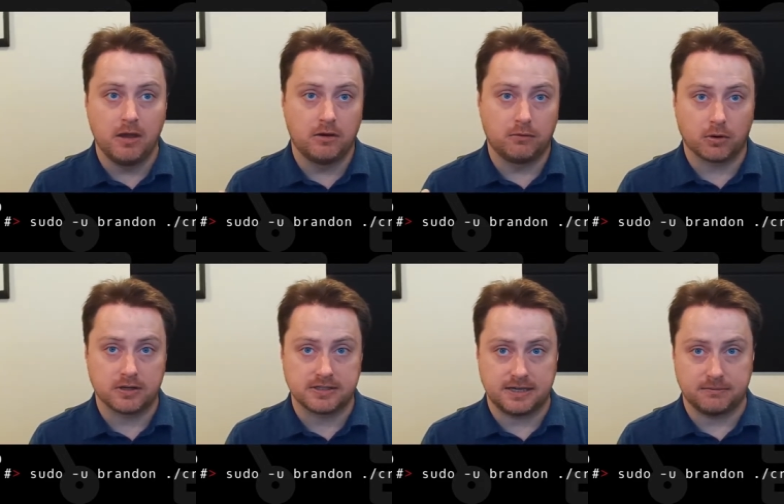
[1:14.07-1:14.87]
For
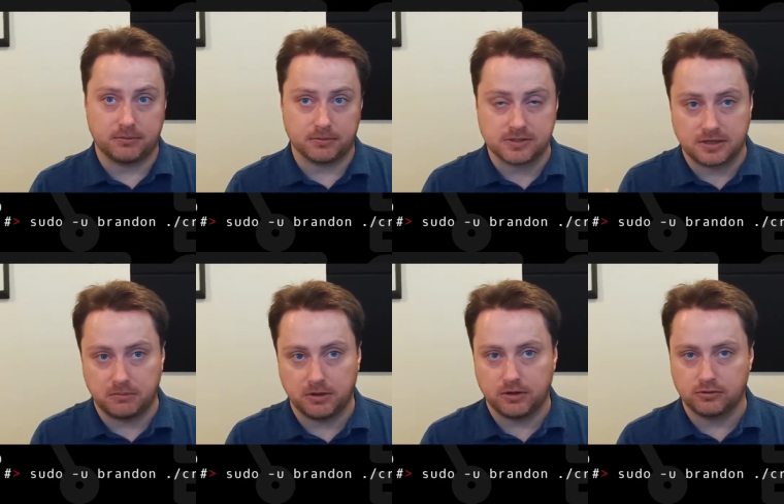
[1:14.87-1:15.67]
example,
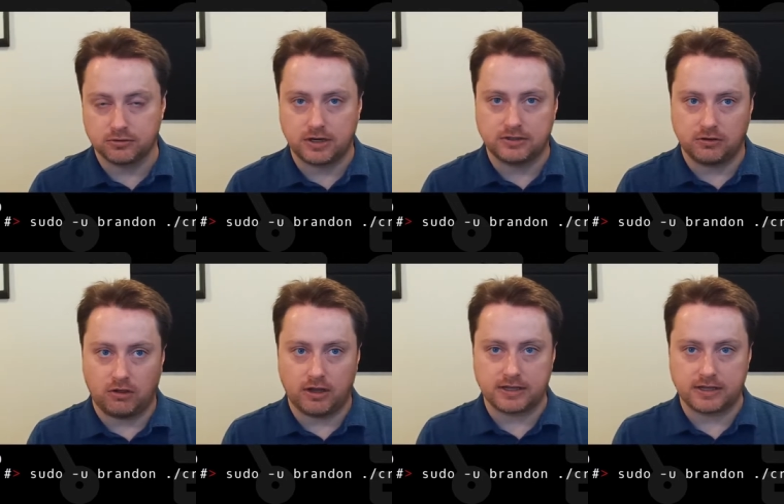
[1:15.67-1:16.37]
someone could try to log